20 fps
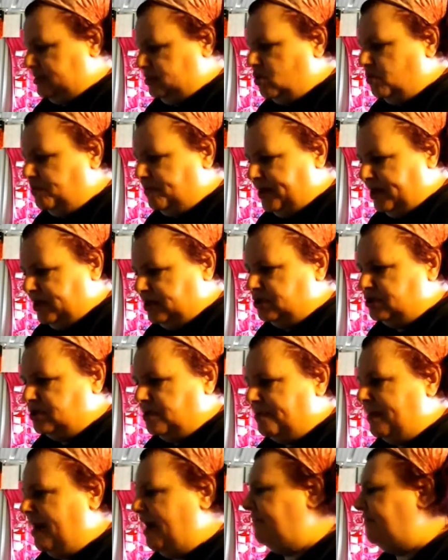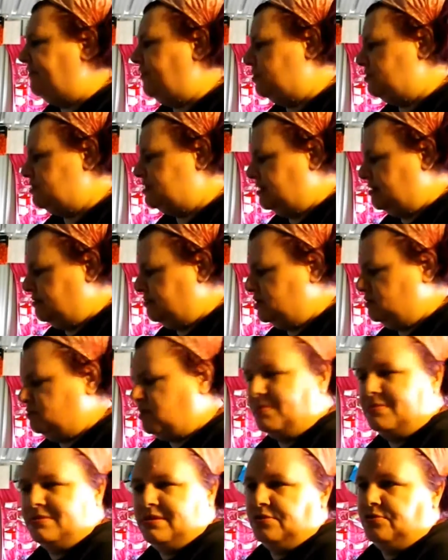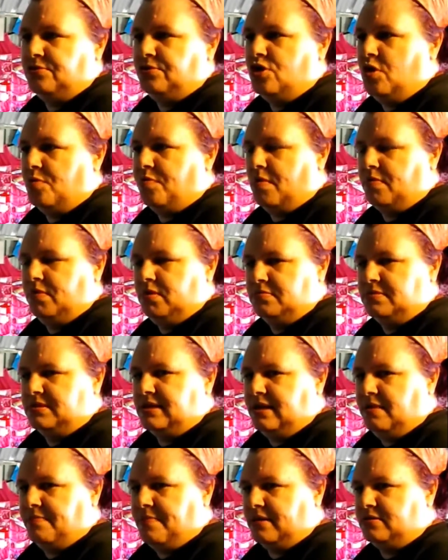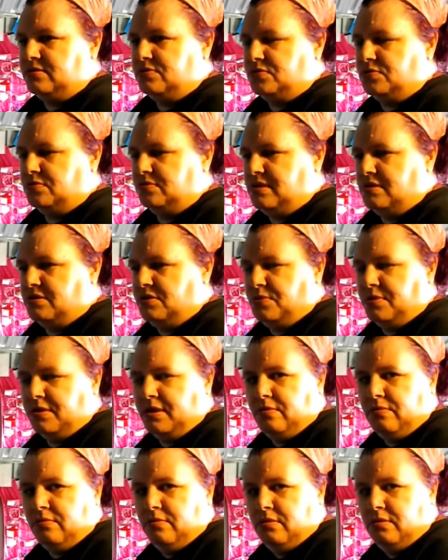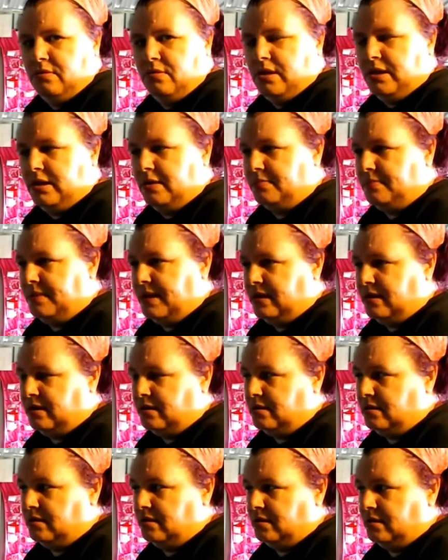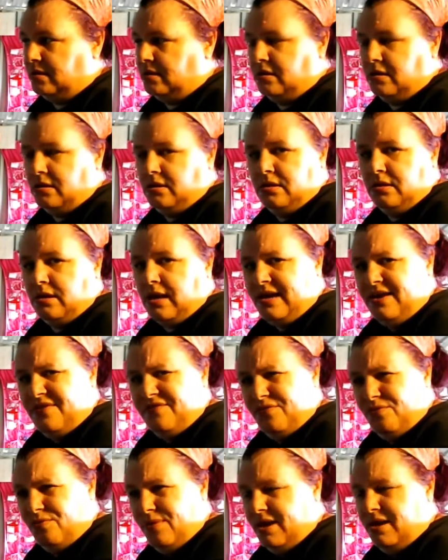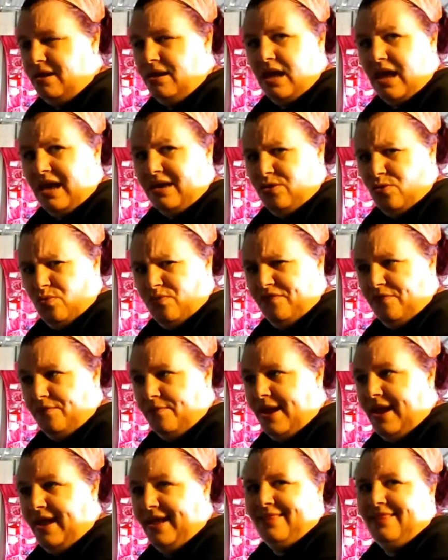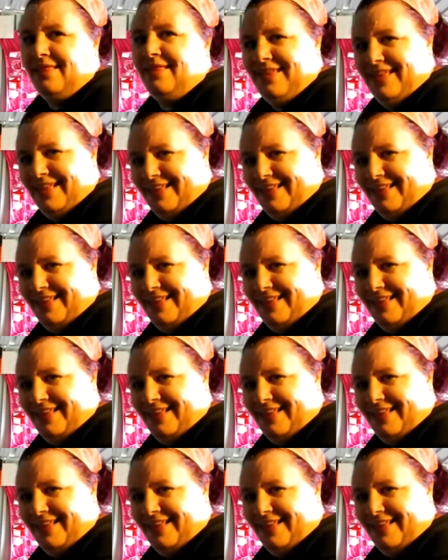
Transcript: I took pictures on my phone, sent them to Amazon. No problem, send it back to us, we'll send you one out. And I'm like, are you for real? Are you for real?